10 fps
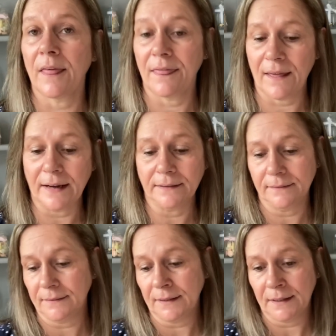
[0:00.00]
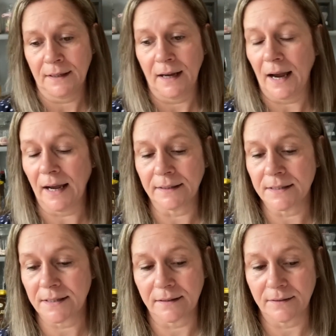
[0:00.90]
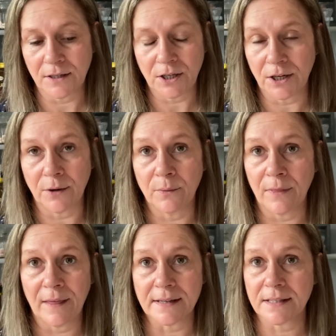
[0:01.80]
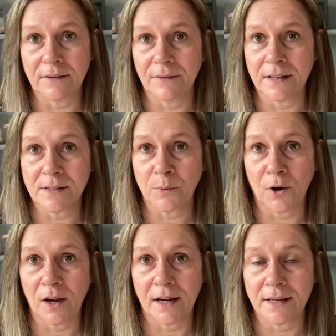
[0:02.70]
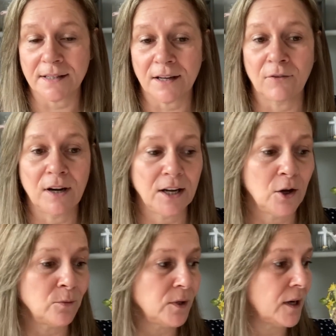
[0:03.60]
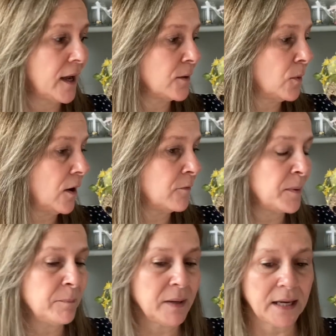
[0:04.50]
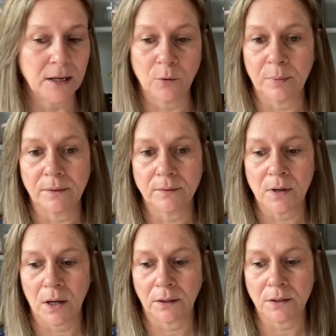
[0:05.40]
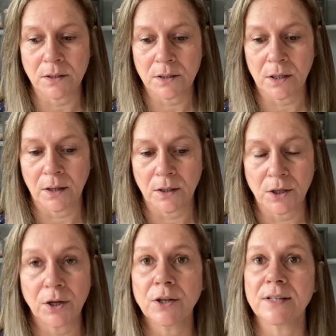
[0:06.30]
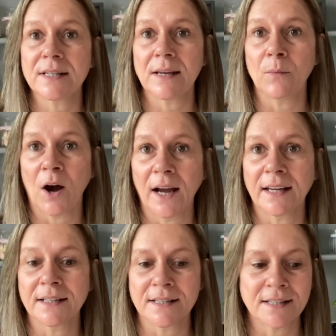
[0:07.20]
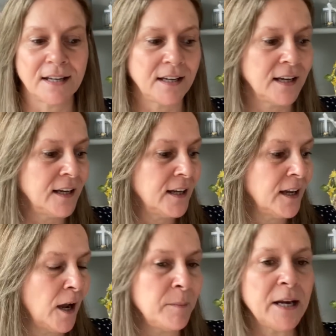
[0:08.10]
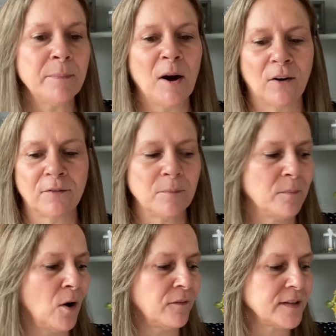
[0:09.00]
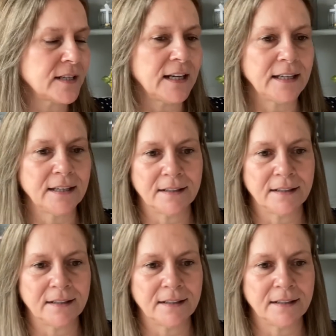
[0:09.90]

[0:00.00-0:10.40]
then. And you know, that's it for this one, guys. I really hope you like what I've been picking up, and you can see what I can see. I mean, apart from obviously